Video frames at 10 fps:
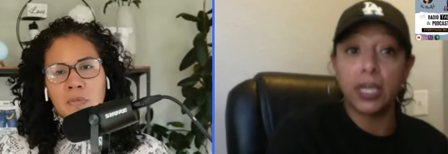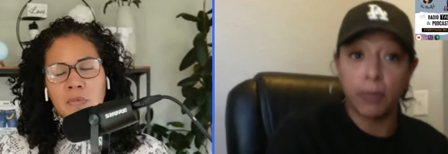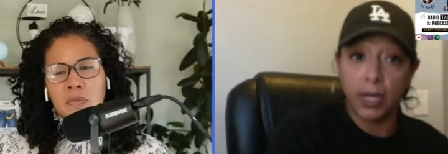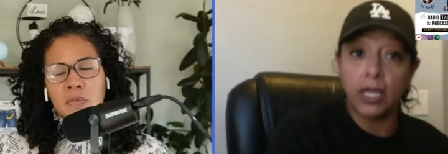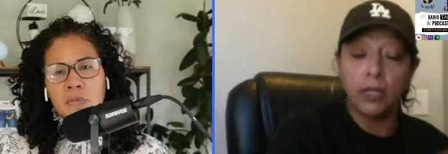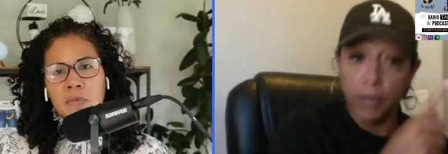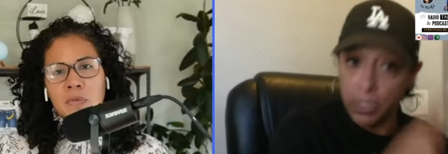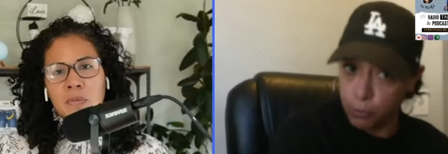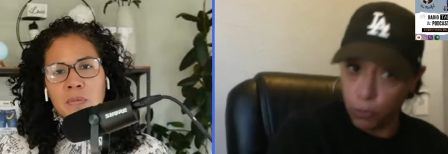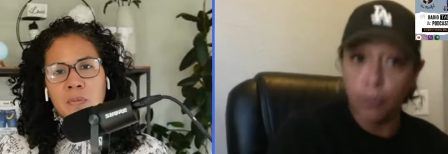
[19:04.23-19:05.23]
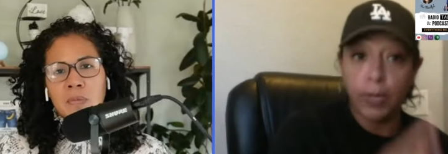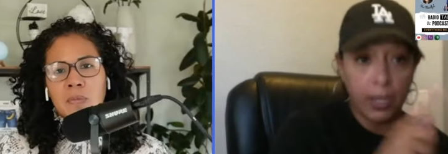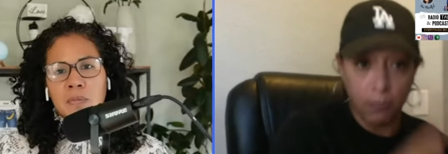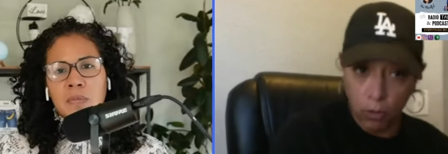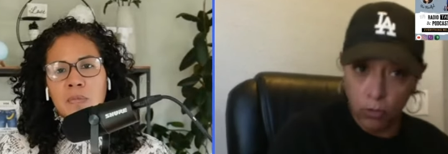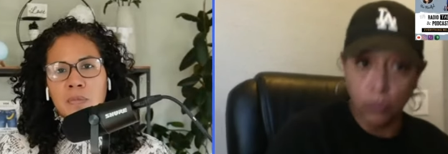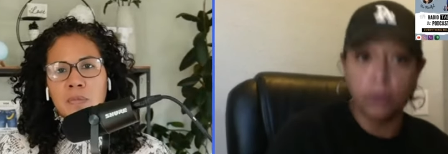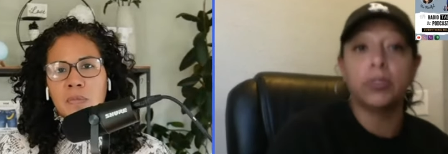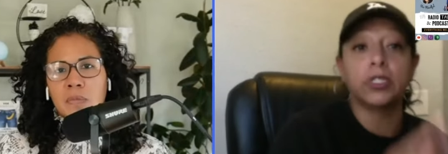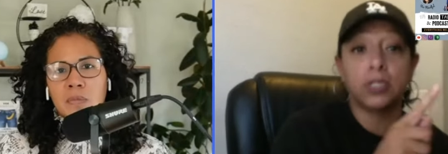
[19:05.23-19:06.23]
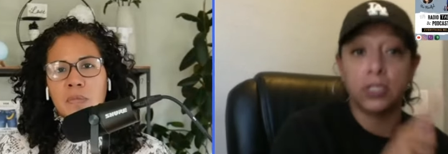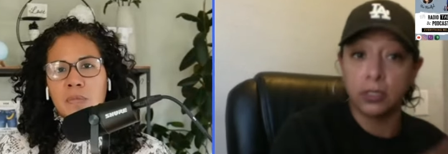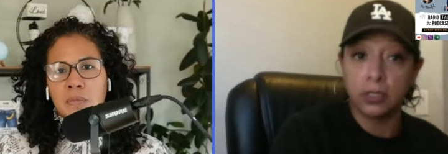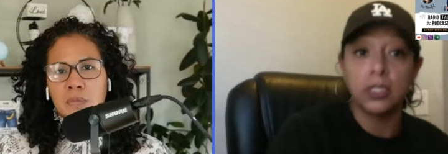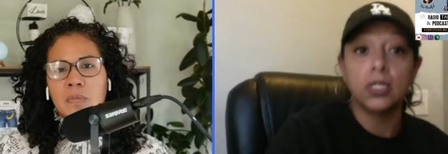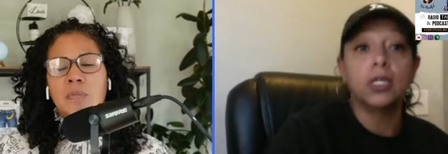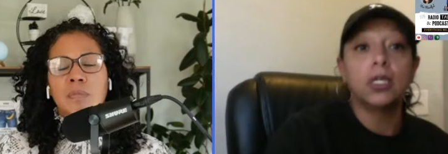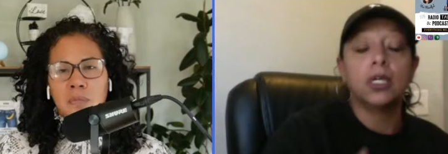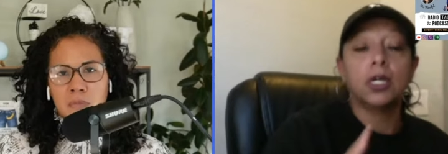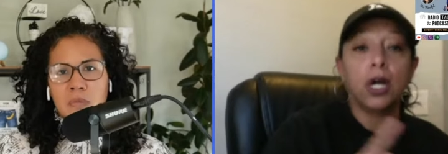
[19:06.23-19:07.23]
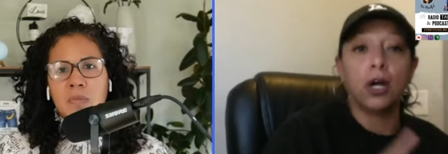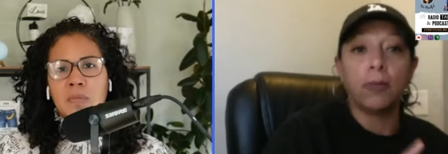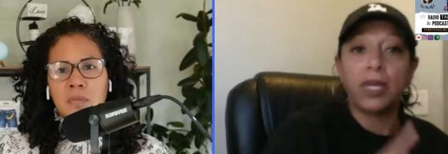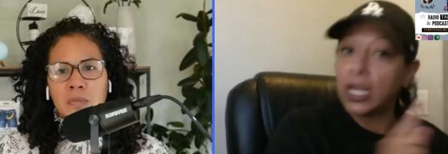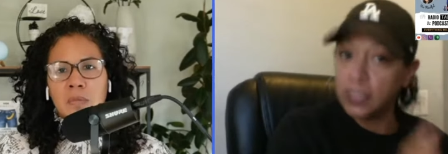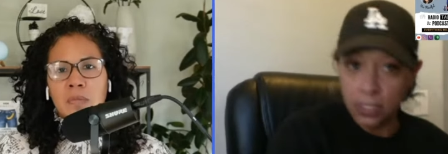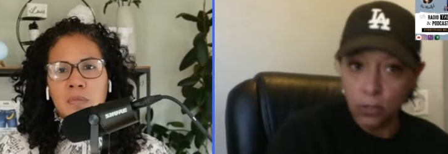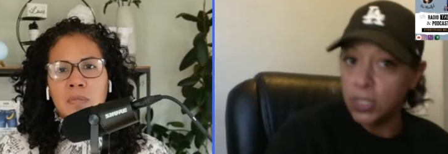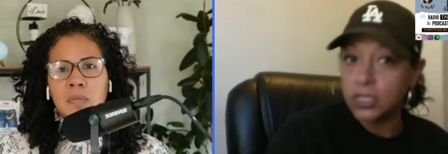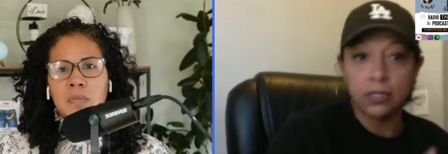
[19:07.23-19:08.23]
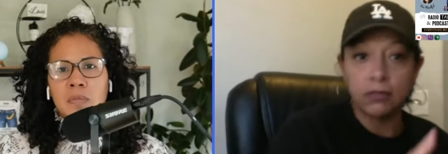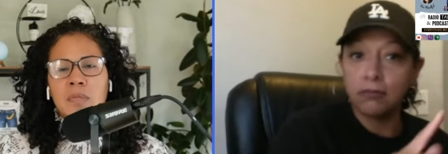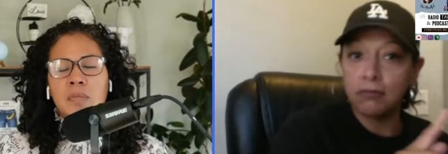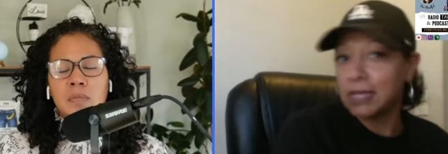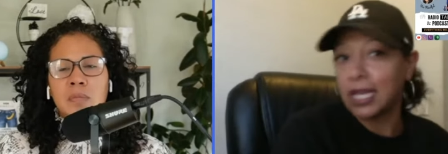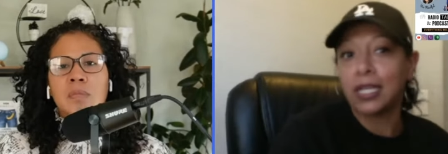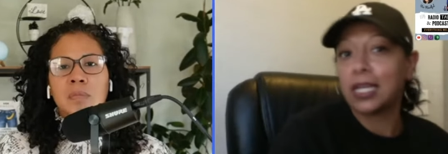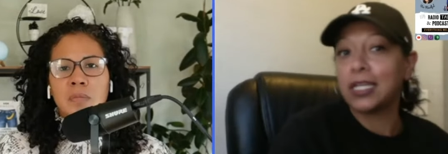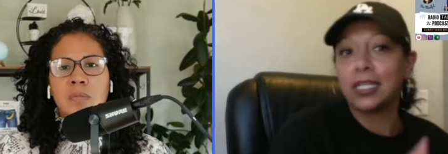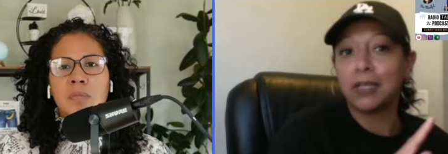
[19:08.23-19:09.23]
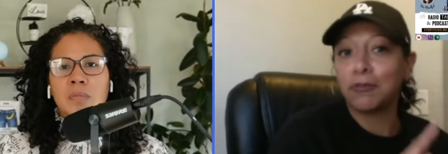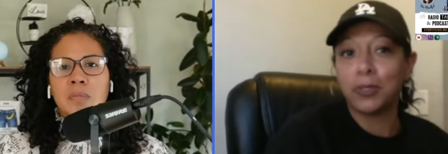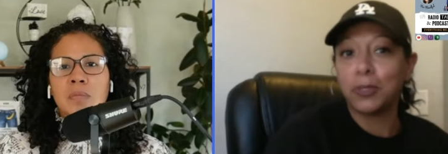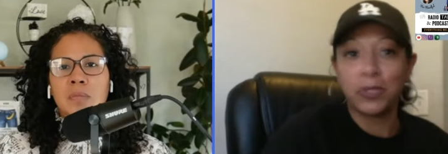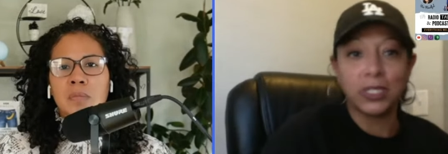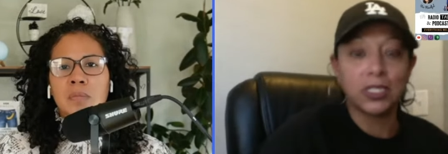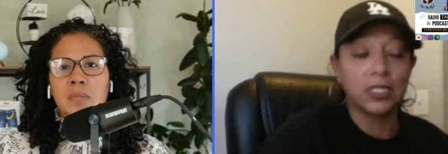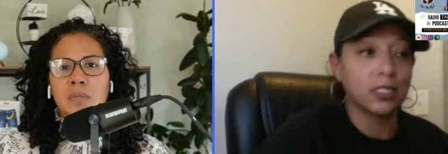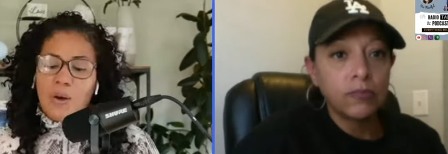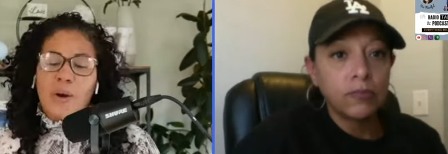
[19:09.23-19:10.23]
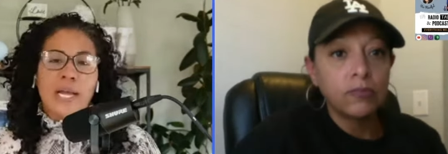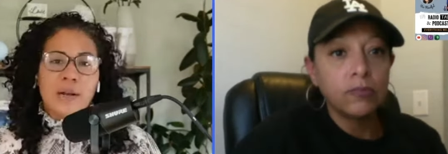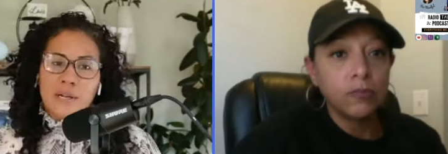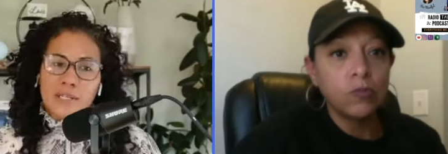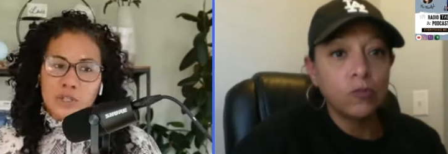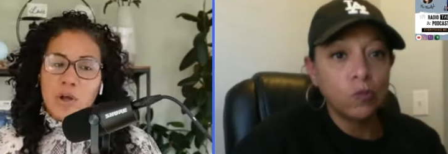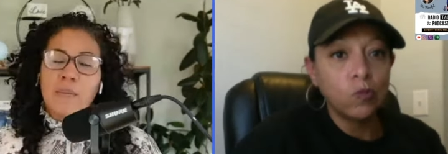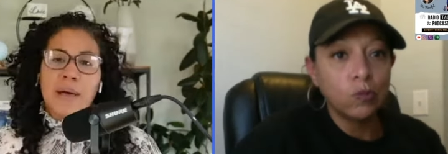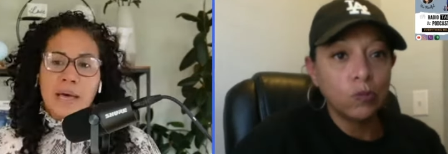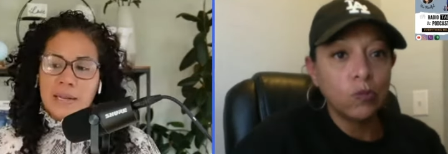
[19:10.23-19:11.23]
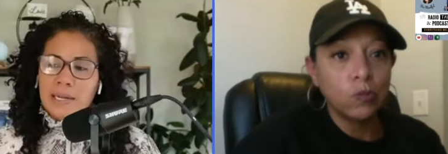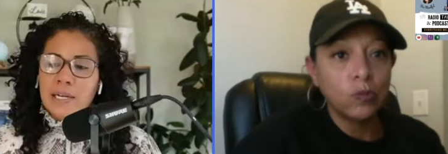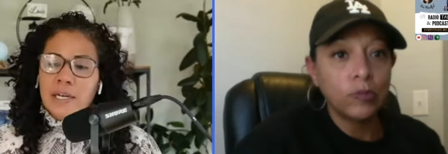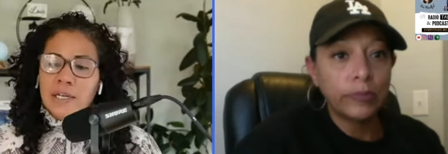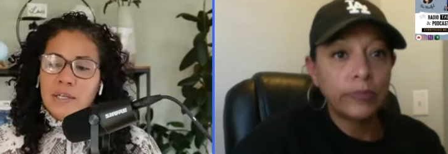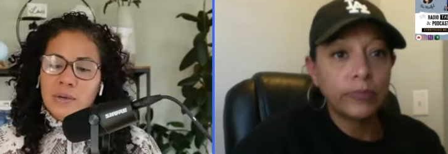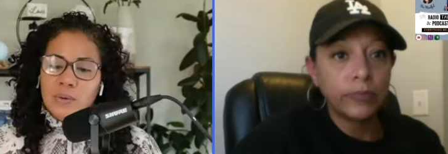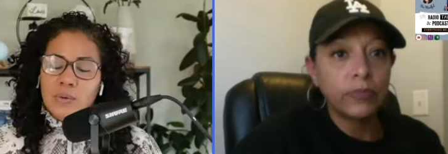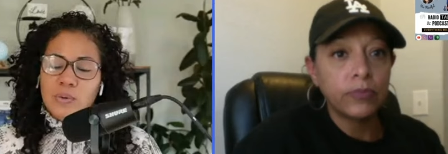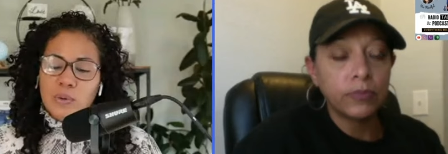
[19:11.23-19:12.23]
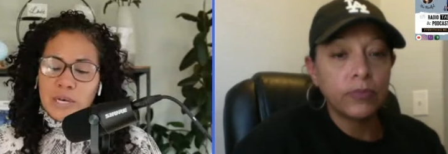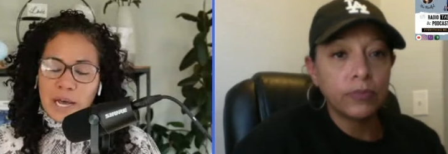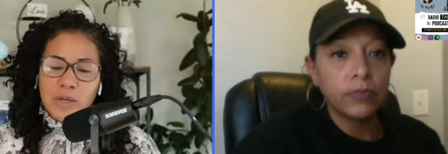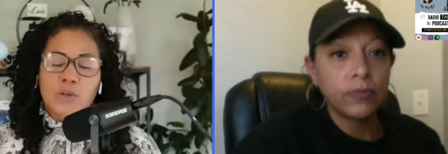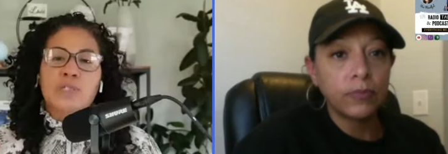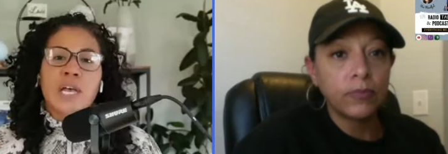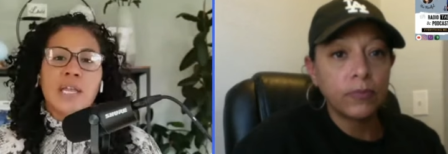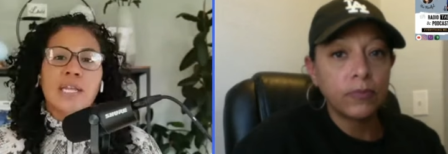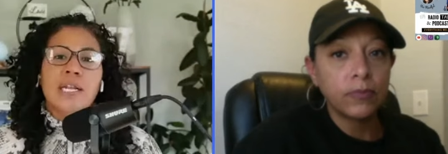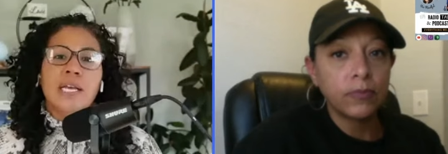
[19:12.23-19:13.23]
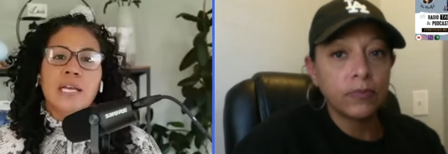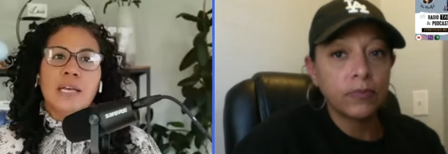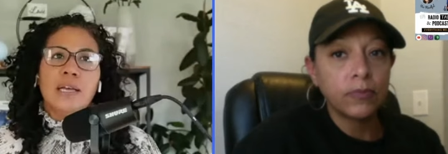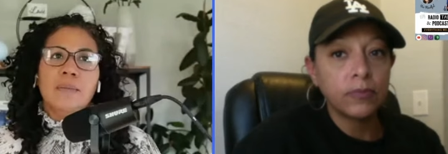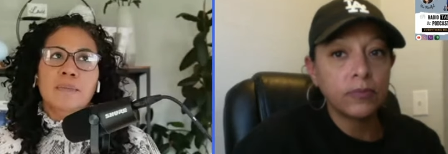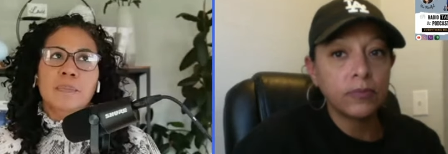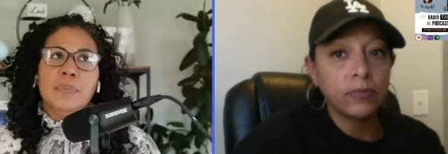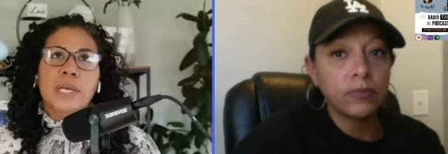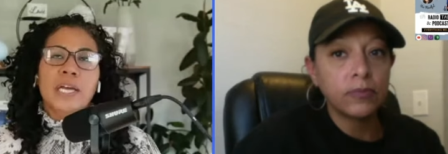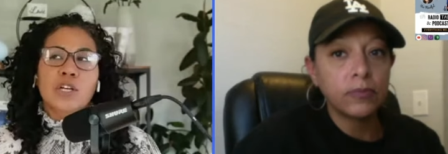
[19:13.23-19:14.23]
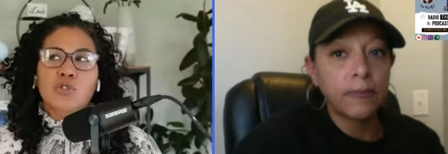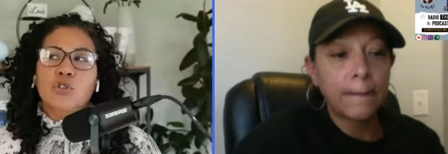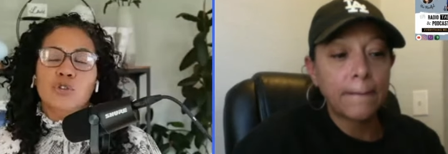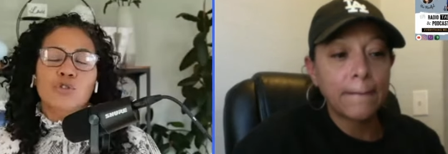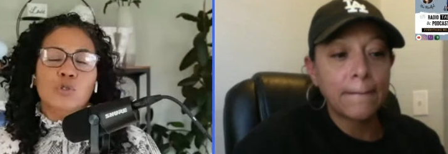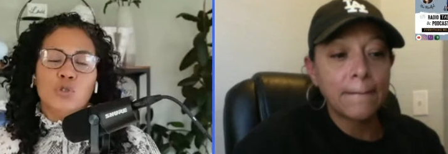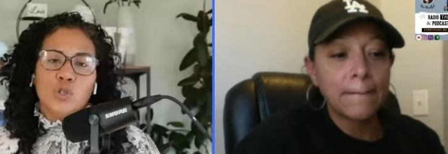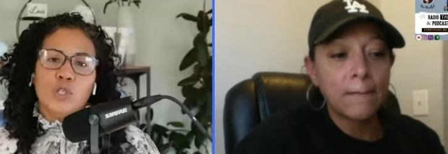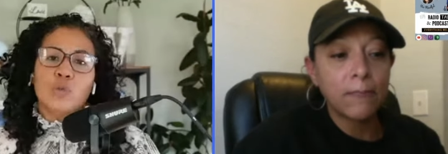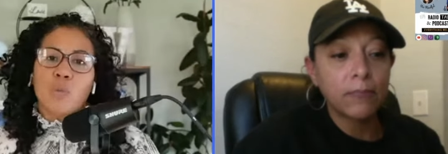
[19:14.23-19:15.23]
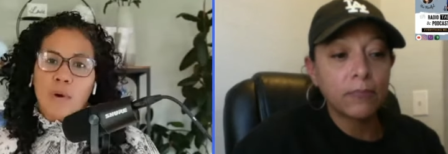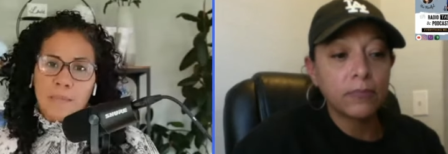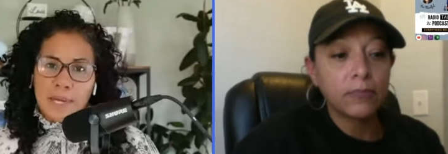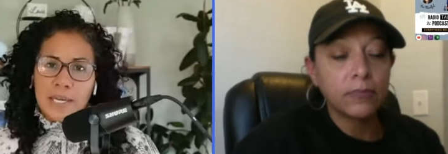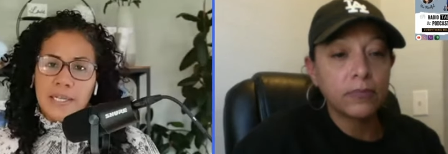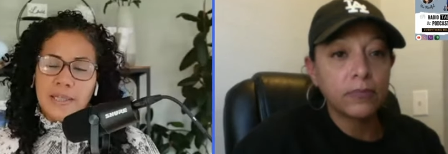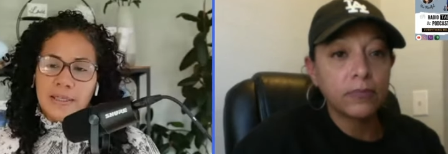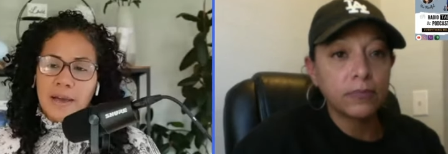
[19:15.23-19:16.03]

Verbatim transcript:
Speaker 1: paid through payroll, through the business. Um, and I still wasn't getting anything from the business.
Speaker 2: Okay, mm-hmm. no, let's talk about it. You now you said that he he introduced you to this woman.